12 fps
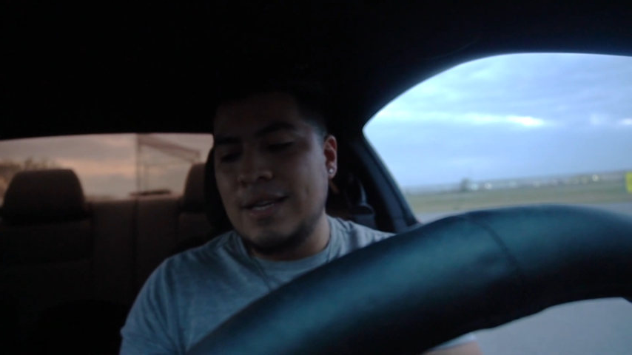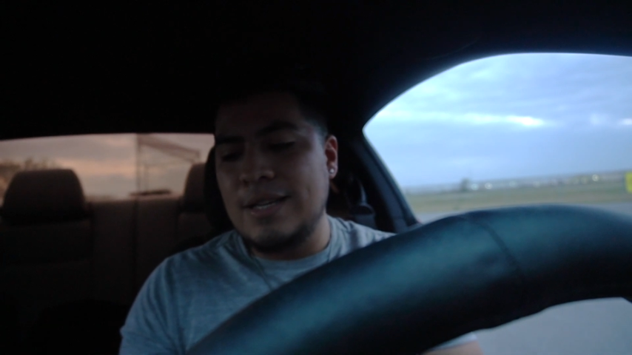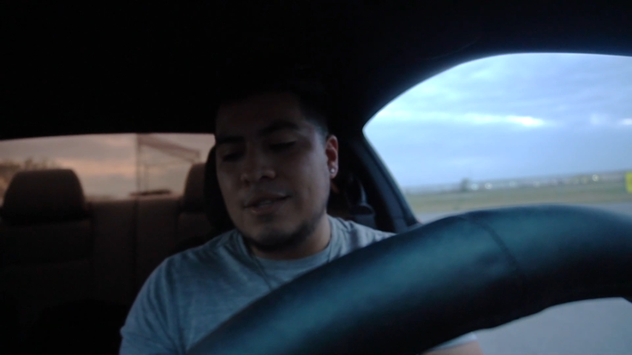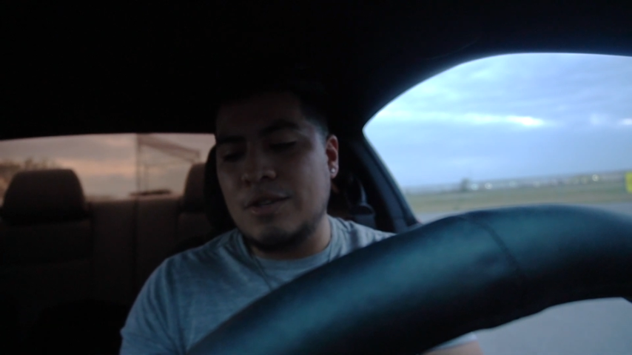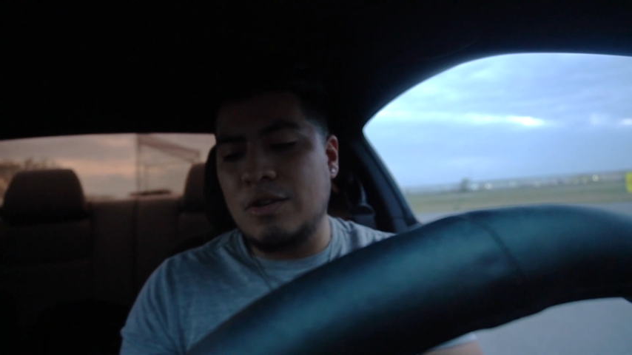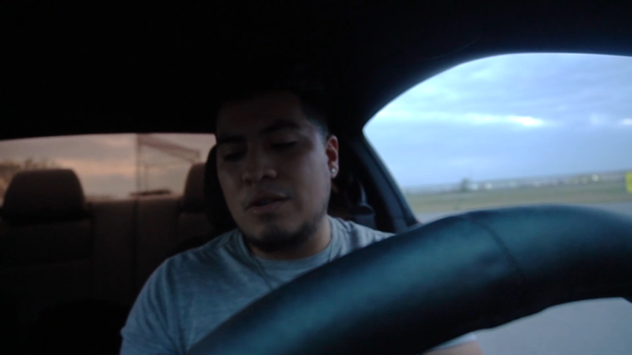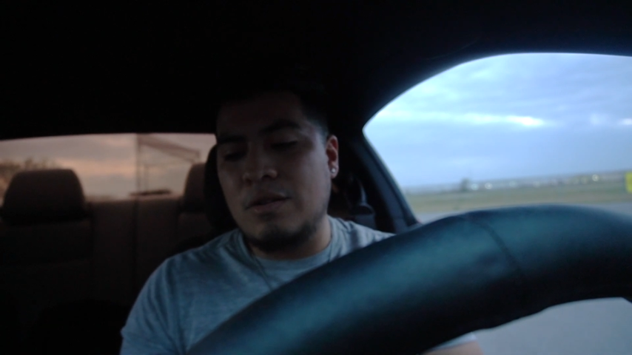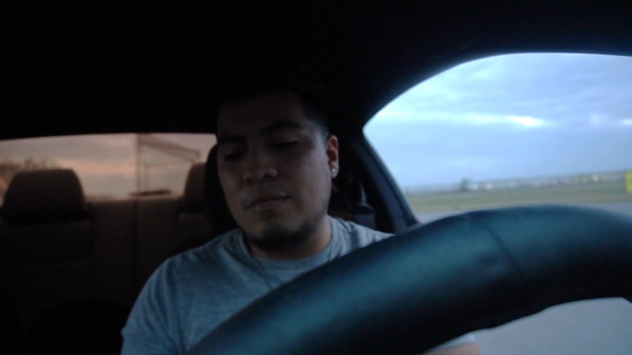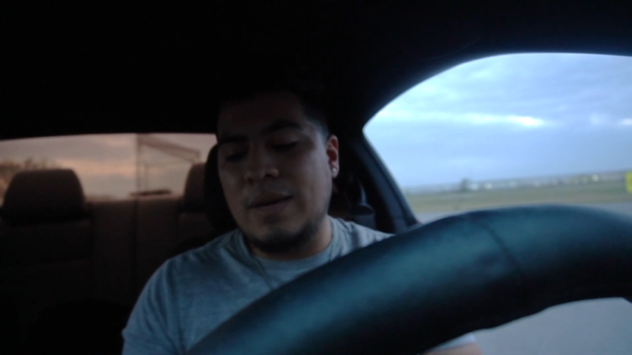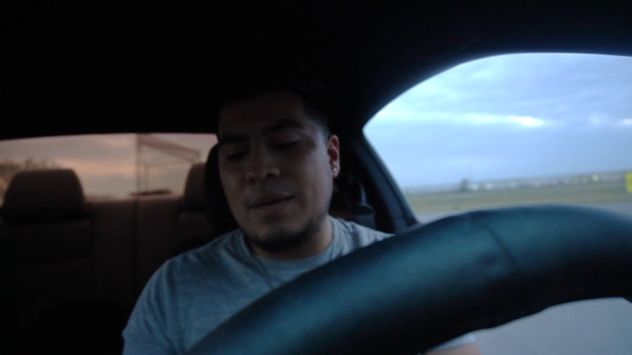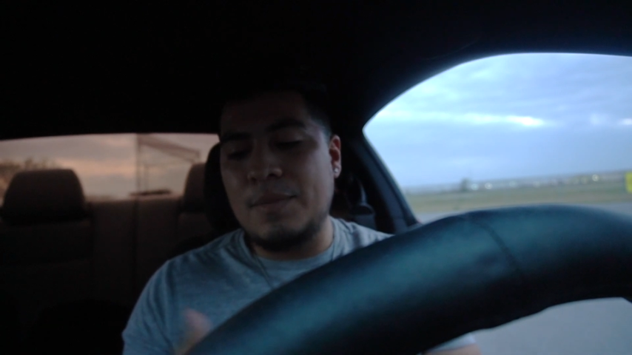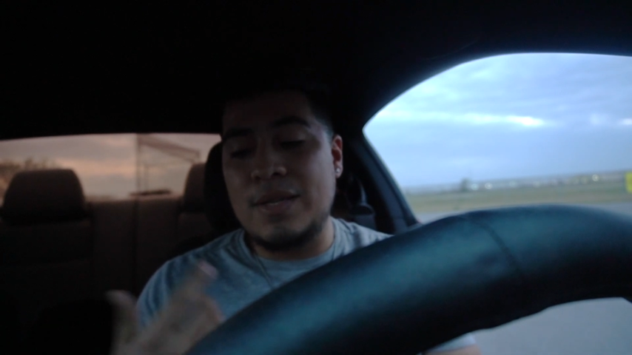So
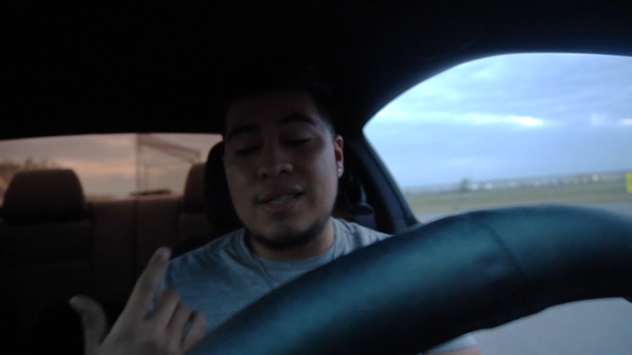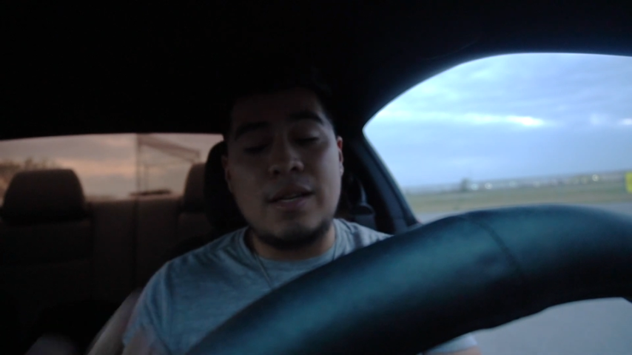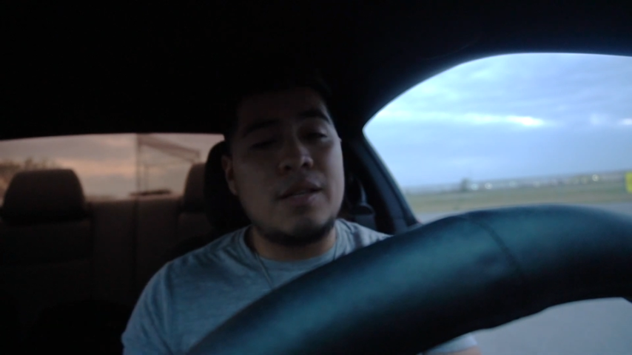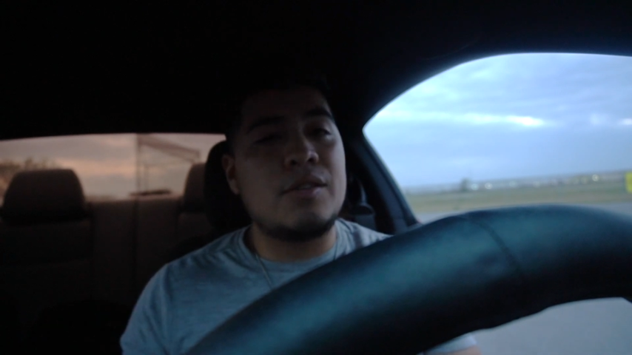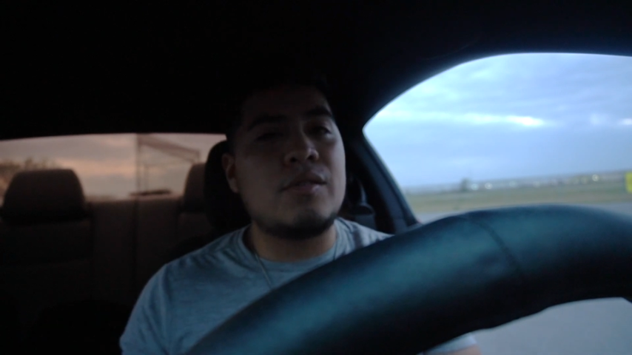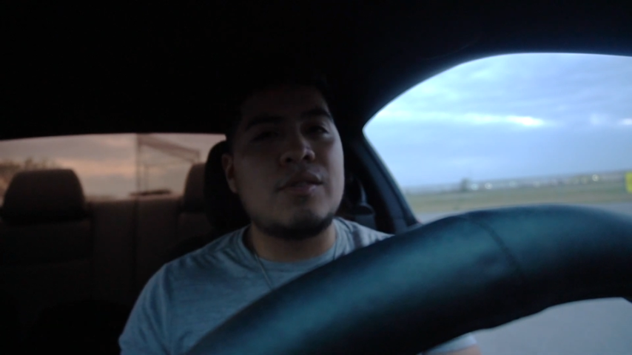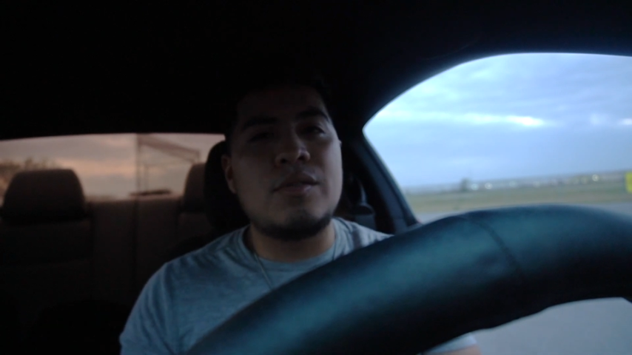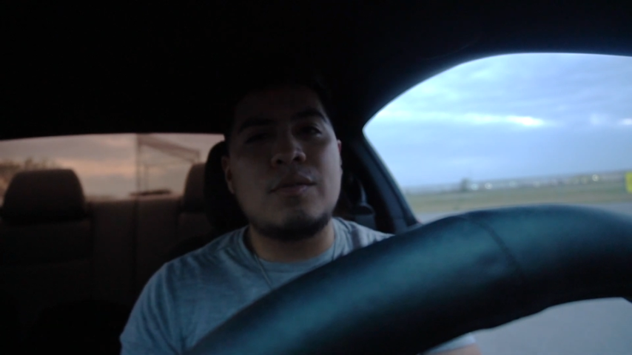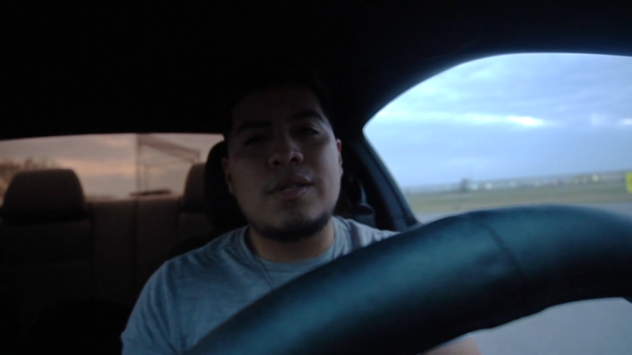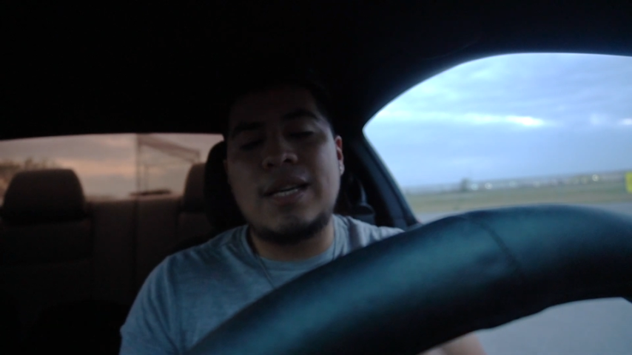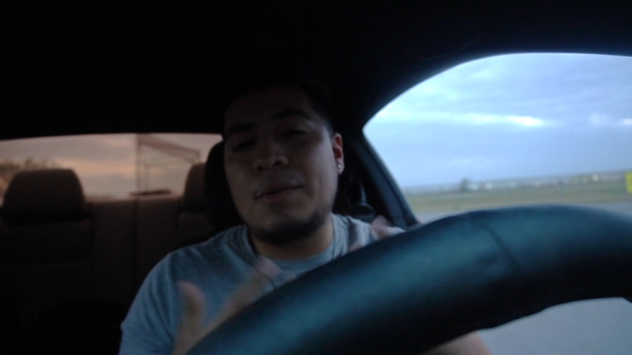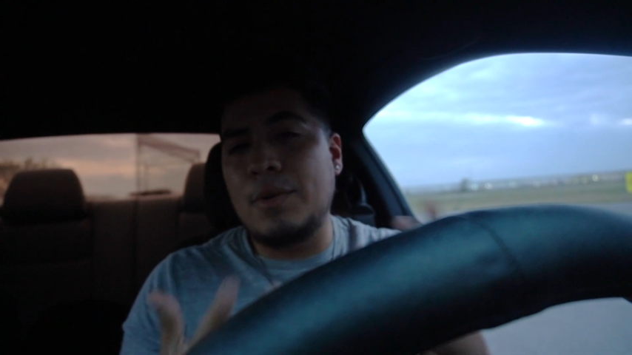might be sending this one soon
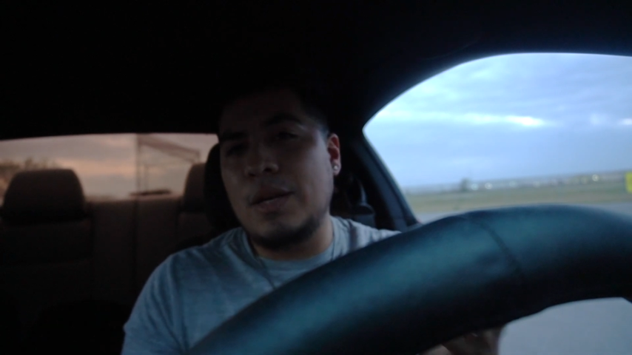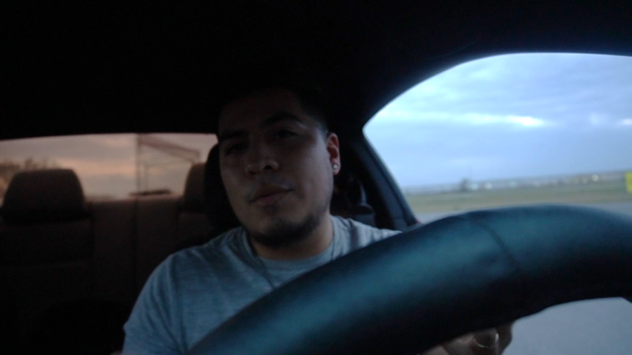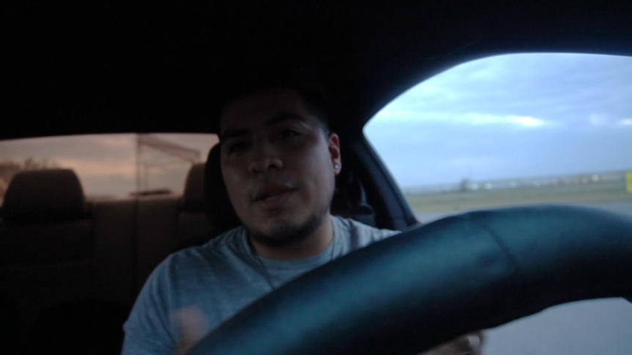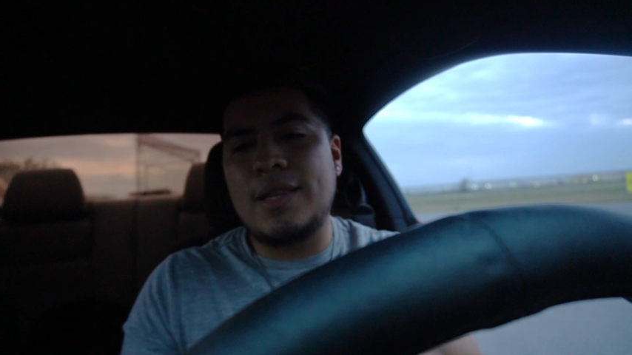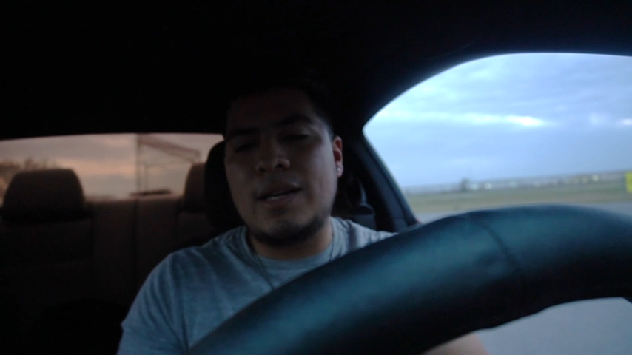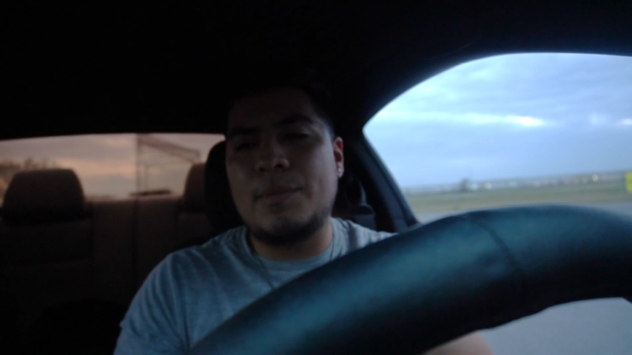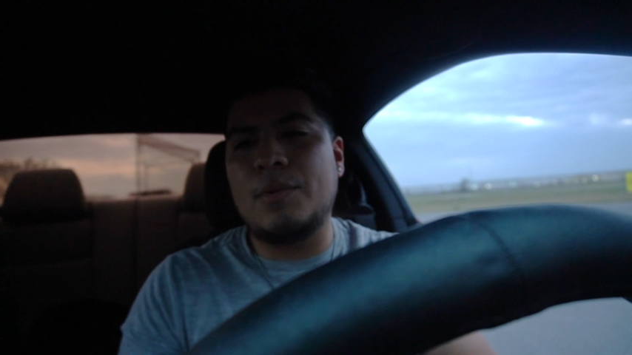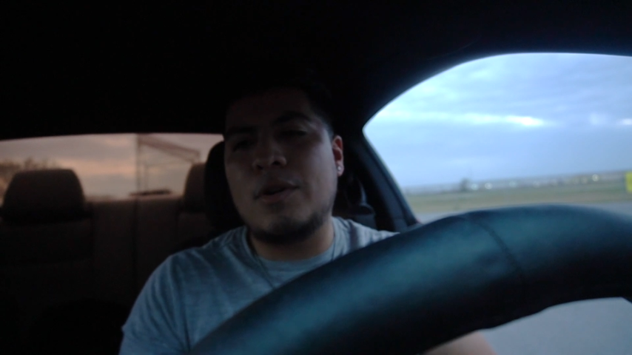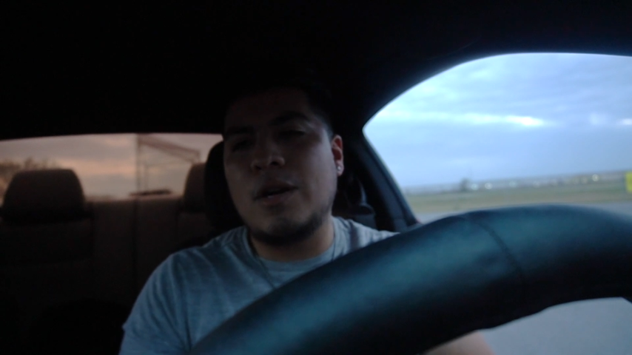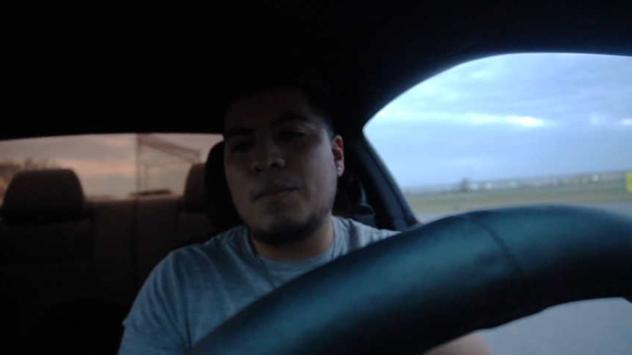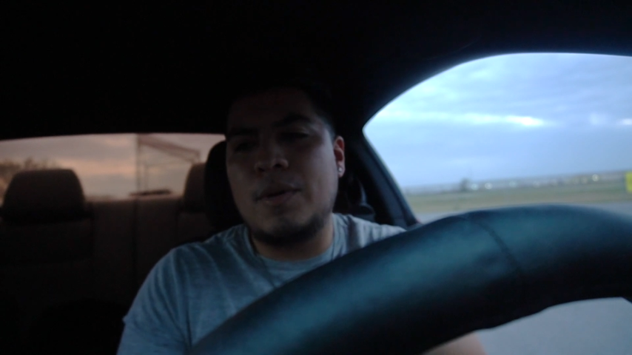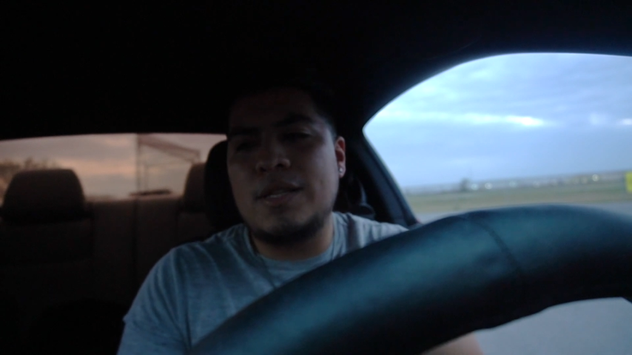because I really want that Apple
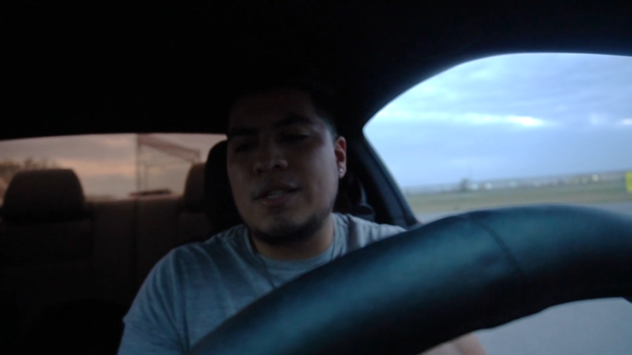CarPlay.